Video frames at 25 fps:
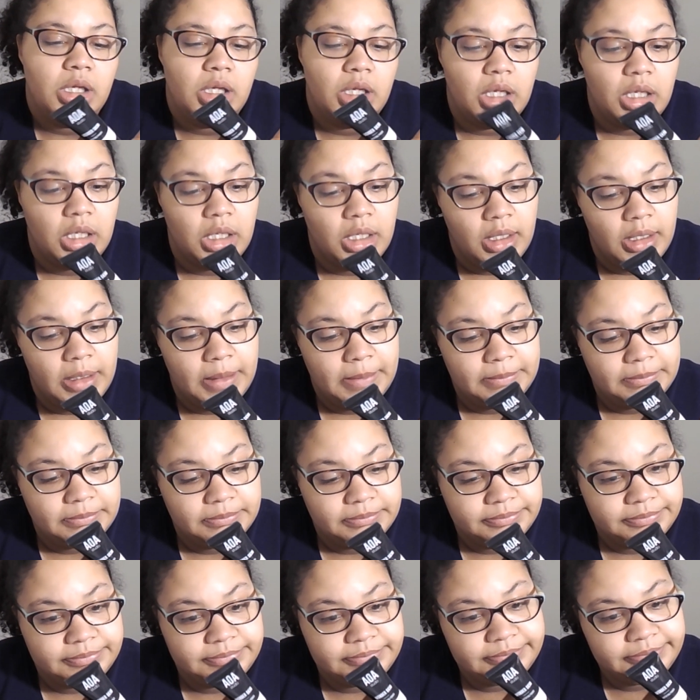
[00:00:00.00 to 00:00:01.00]

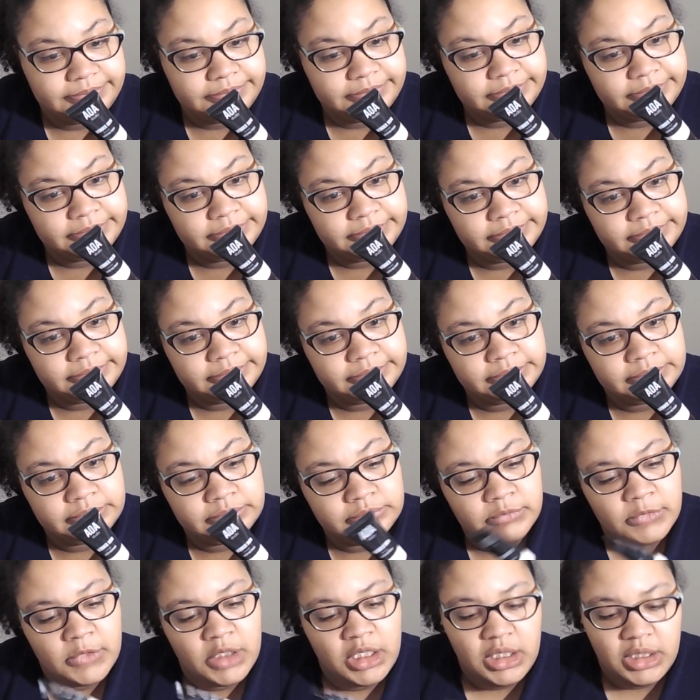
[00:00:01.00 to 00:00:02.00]

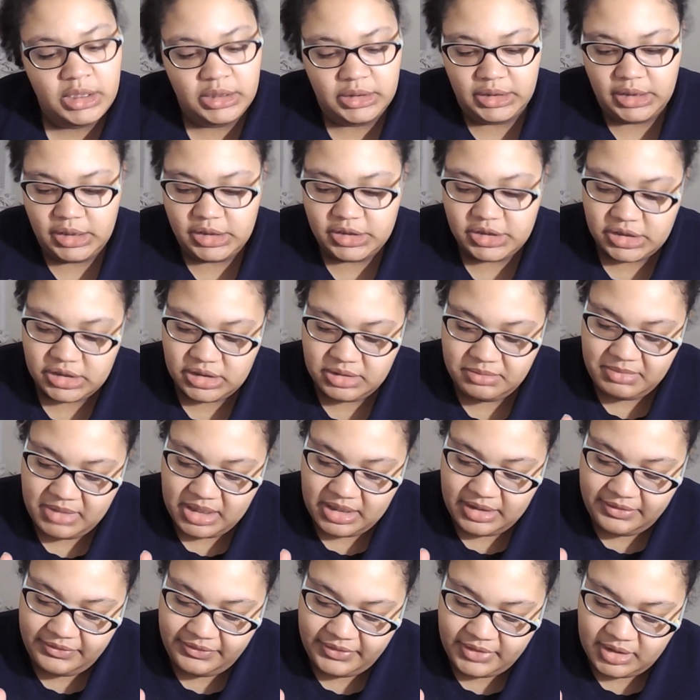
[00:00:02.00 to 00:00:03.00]
Yeah, it's just a
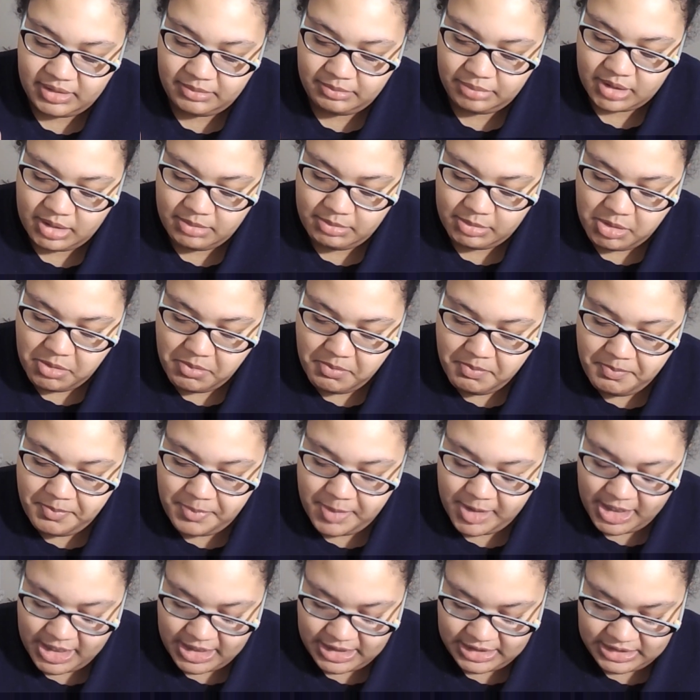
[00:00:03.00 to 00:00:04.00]
mattifying primer.
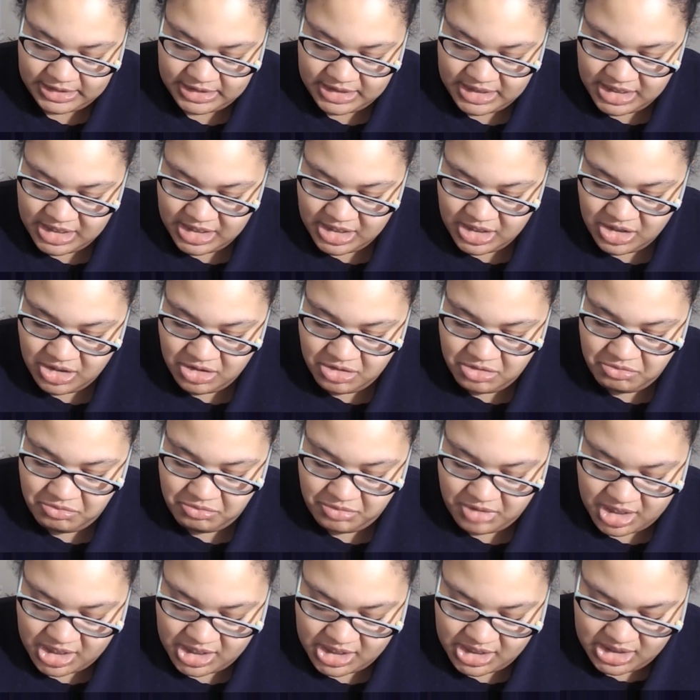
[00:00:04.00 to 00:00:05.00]
But
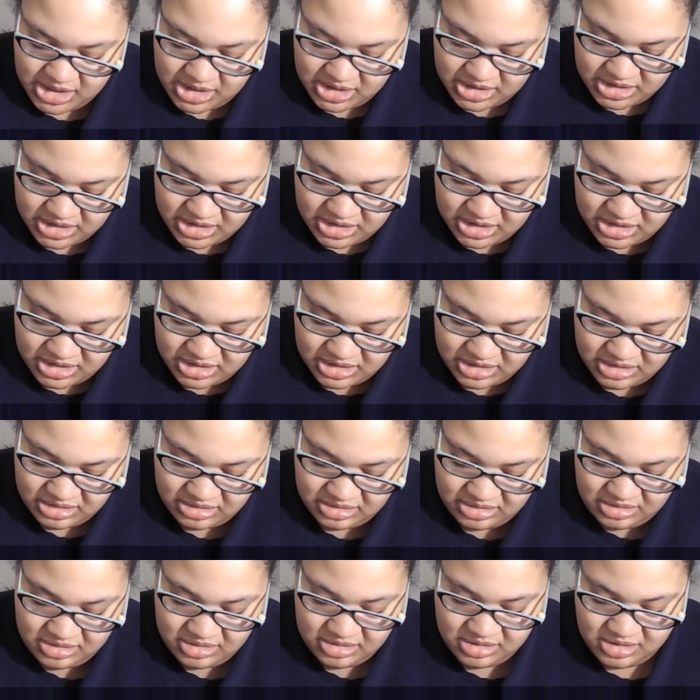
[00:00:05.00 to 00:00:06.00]
why does this,
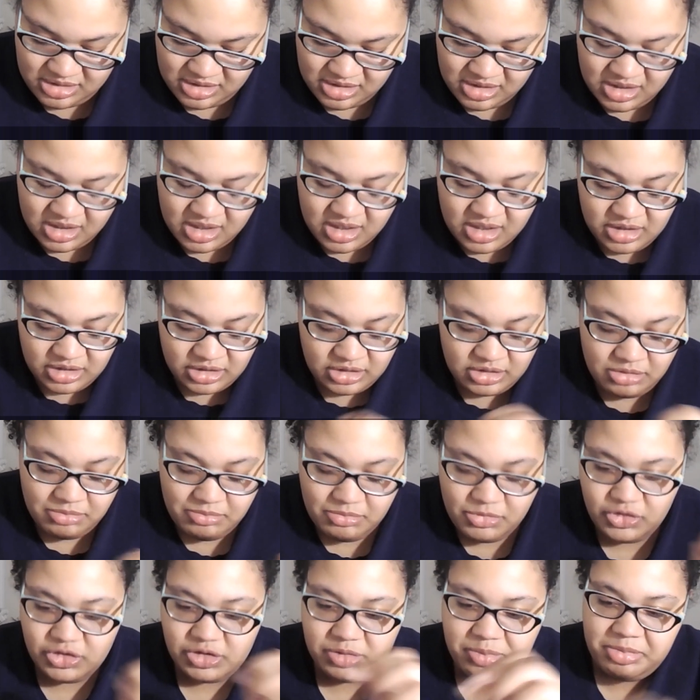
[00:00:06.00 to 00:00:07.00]
you know,
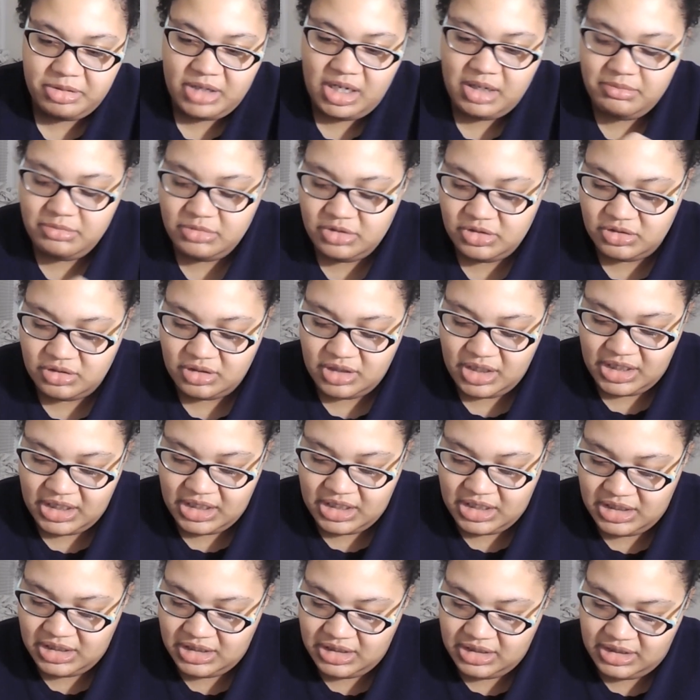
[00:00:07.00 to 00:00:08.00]
most primers are like
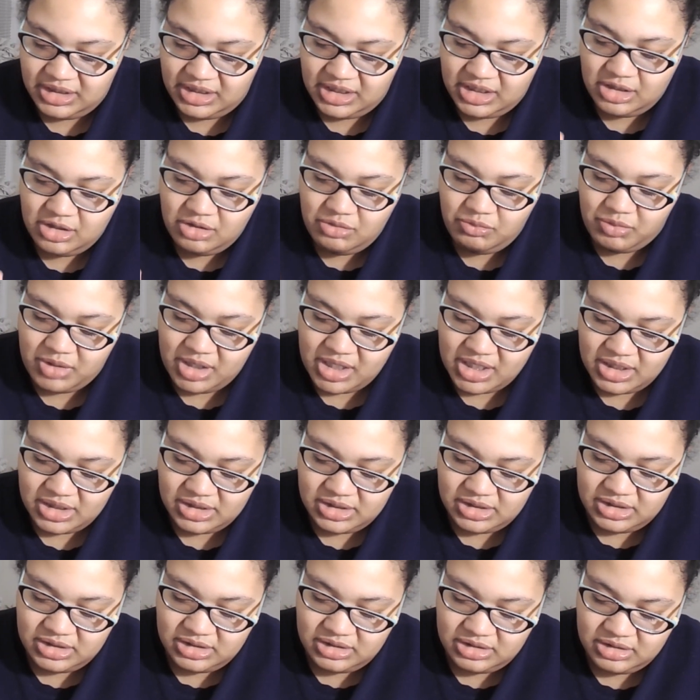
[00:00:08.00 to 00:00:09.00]
clear. Why
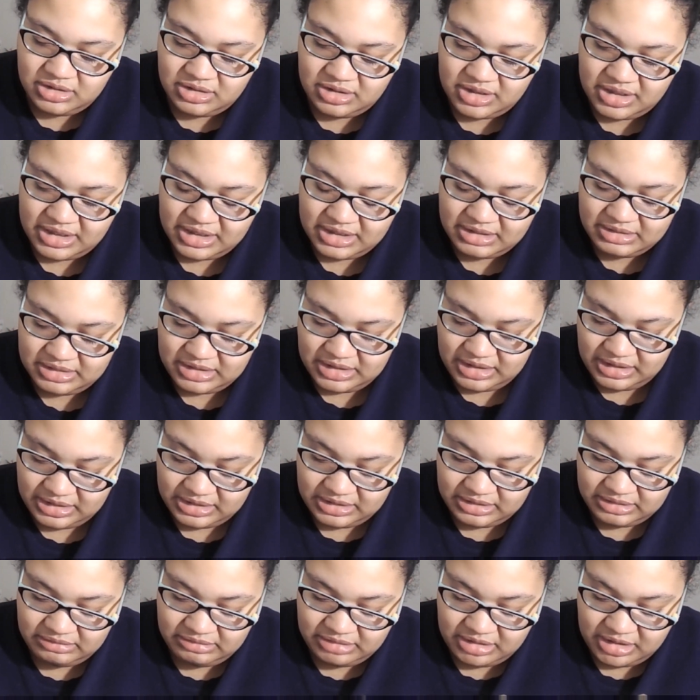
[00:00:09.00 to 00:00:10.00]
does this look like it's like
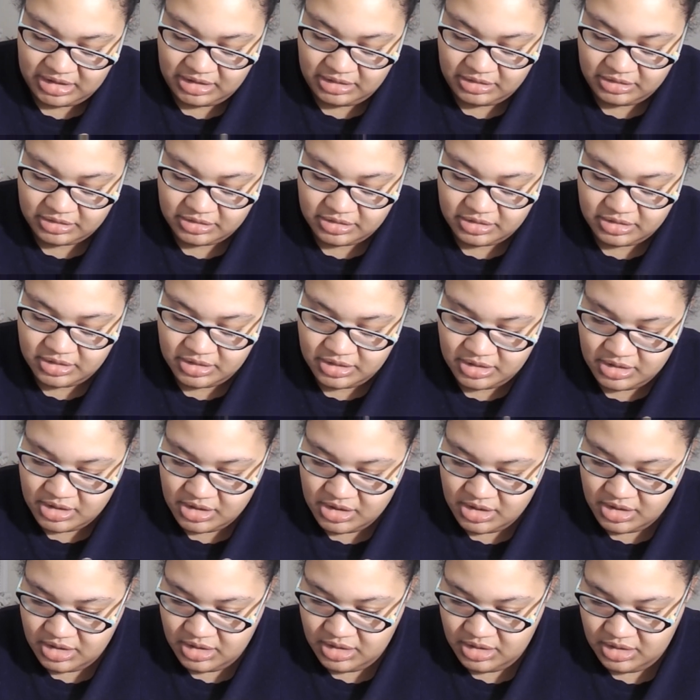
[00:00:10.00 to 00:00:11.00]
colored?
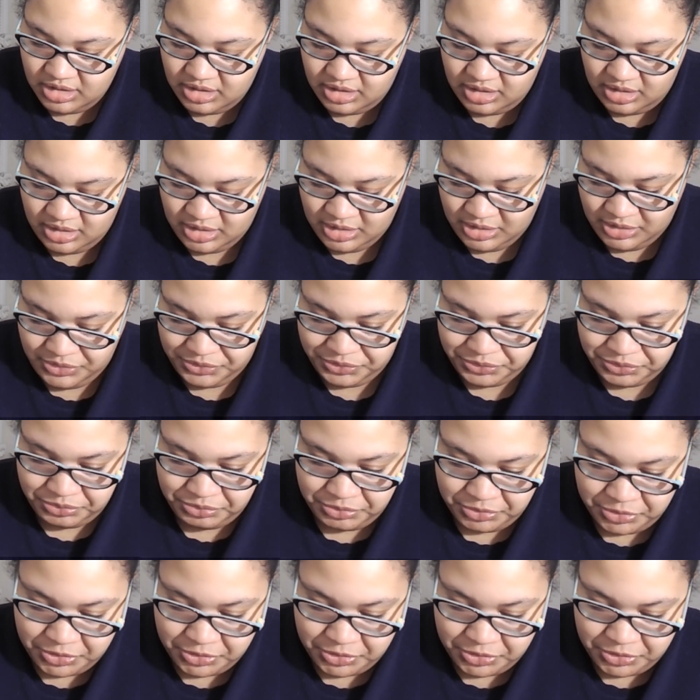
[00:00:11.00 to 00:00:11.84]
I don't